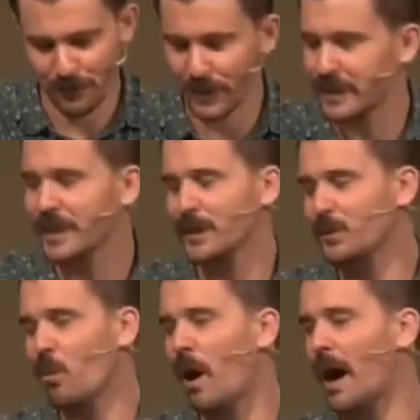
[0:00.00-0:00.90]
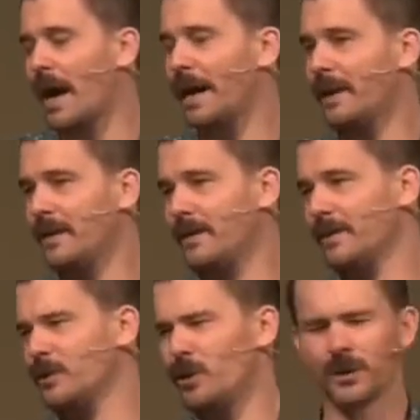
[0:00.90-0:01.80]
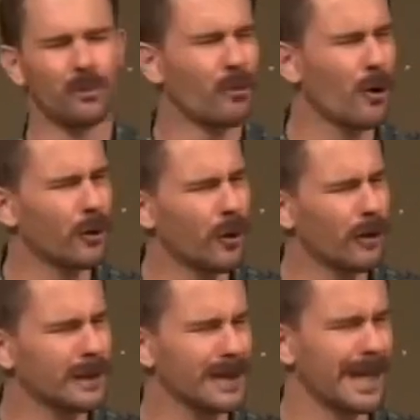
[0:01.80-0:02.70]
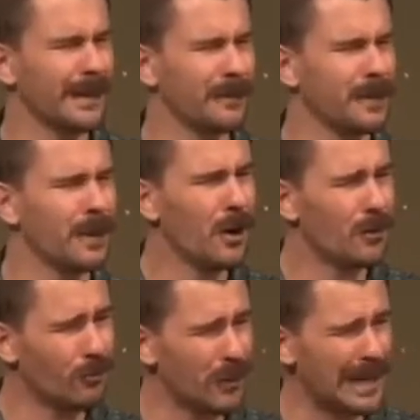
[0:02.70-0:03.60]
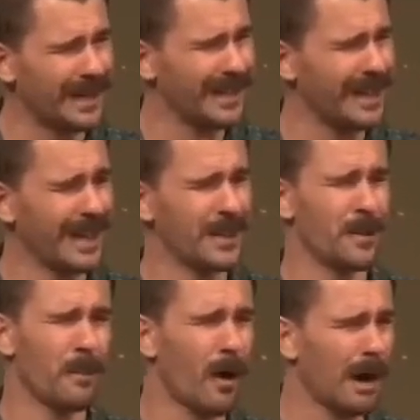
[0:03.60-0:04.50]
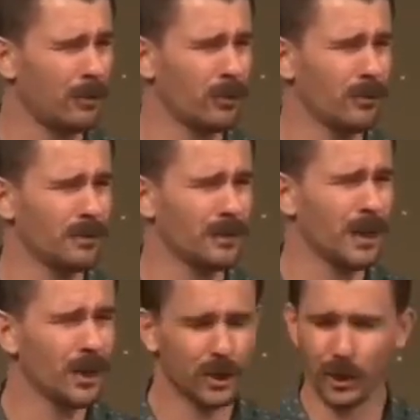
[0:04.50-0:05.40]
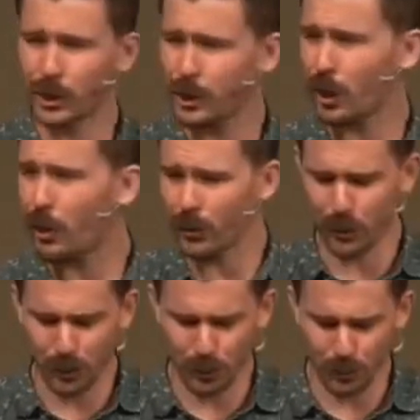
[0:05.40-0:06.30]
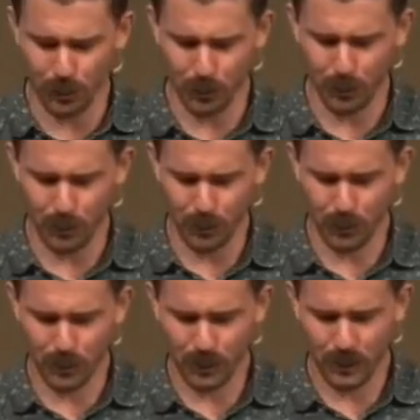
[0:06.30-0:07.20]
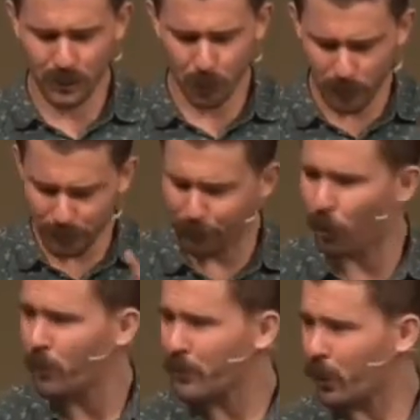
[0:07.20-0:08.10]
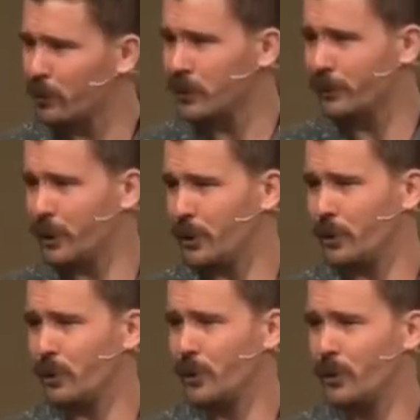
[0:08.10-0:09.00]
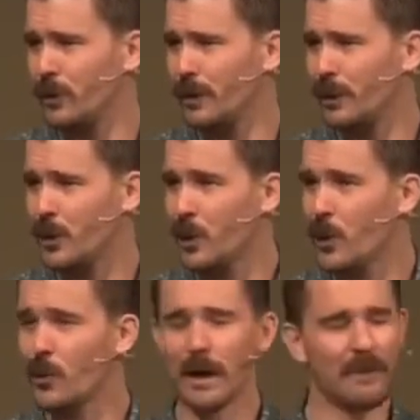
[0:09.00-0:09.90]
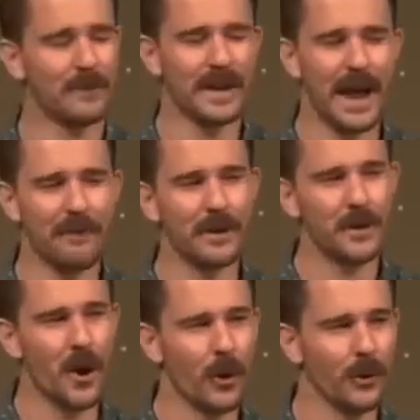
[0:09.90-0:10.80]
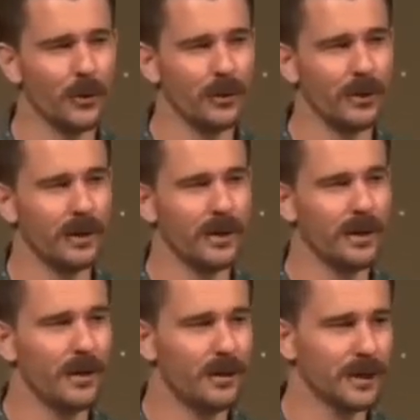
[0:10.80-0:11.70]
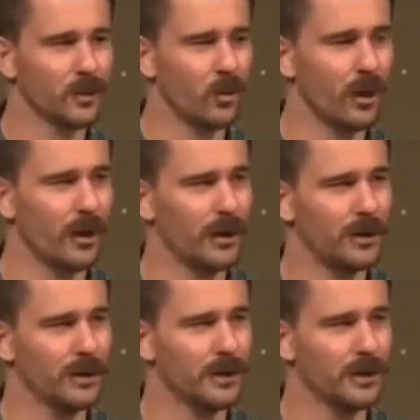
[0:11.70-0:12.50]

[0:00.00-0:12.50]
Friends, this is why John's prologue is even written in the Bible to show you, to inform those of you who have never known this word.